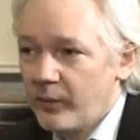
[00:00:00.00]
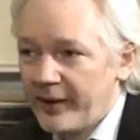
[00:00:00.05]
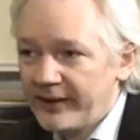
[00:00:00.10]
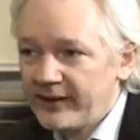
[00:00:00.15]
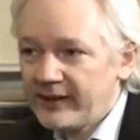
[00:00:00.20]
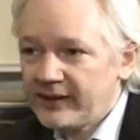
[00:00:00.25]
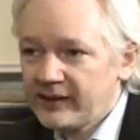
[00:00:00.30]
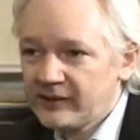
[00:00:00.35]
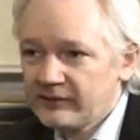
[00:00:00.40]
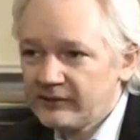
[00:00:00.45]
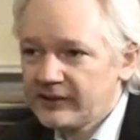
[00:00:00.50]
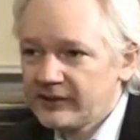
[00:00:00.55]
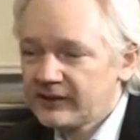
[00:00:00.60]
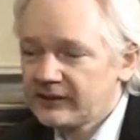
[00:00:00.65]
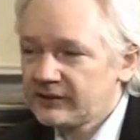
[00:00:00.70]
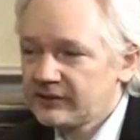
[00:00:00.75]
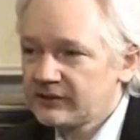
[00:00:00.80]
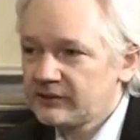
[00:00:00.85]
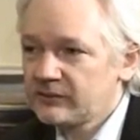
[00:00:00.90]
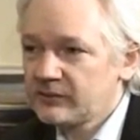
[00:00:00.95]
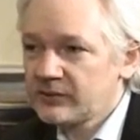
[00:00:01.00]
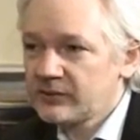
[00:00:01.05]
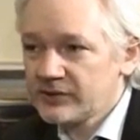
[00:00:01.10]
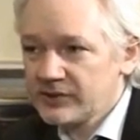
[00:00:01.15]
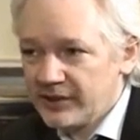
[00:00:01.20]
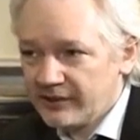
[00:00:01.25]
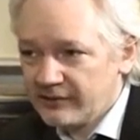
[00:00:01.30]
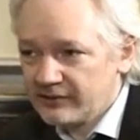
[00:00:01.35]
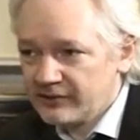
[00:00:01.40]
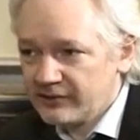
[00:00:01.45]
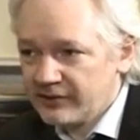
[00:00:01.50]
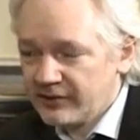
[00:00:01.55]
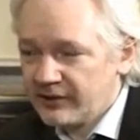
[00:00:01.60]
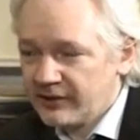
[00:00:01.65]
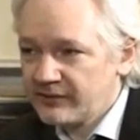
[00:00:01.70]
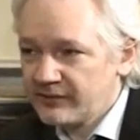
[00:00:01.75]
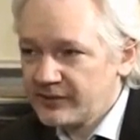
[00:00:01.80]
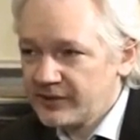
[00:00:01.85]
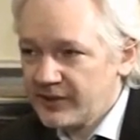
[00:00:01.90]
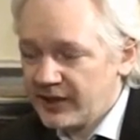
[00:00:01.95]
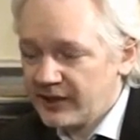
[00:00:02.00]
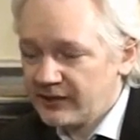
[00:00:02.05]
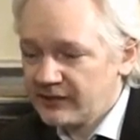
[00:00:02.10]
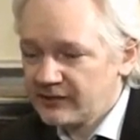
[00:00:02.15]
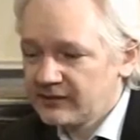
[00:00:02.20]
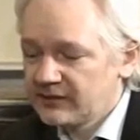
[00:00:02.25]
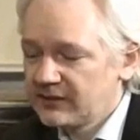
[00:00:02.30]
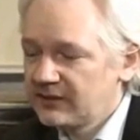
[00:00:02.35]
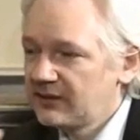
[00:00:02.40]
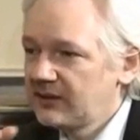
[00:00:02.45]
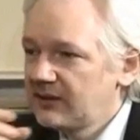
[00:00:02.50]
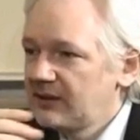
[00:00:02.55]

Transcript: when Hillary Clinton was Secretary of State,